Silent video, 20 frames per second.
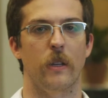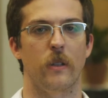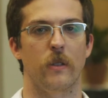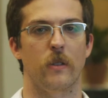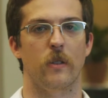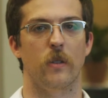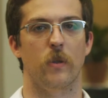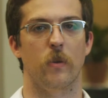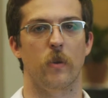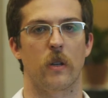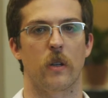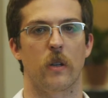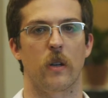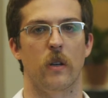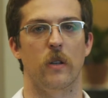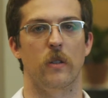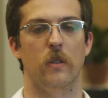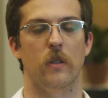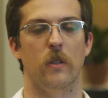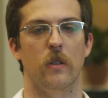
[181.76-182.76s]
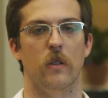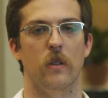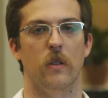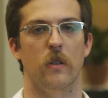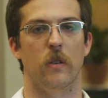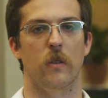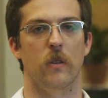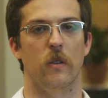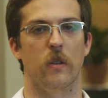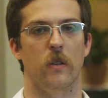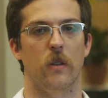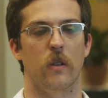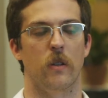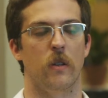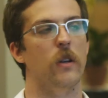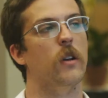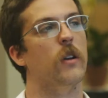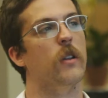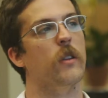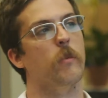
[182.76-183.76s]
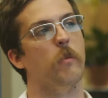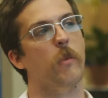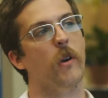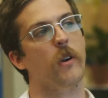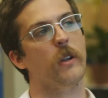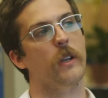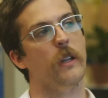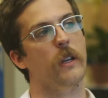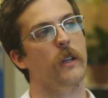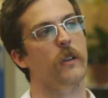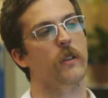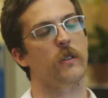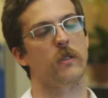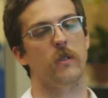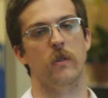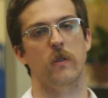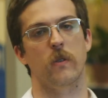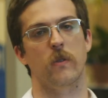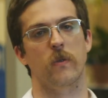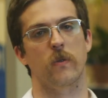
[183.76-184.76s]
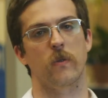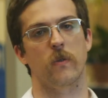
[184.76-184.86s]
is to work on the marketing, so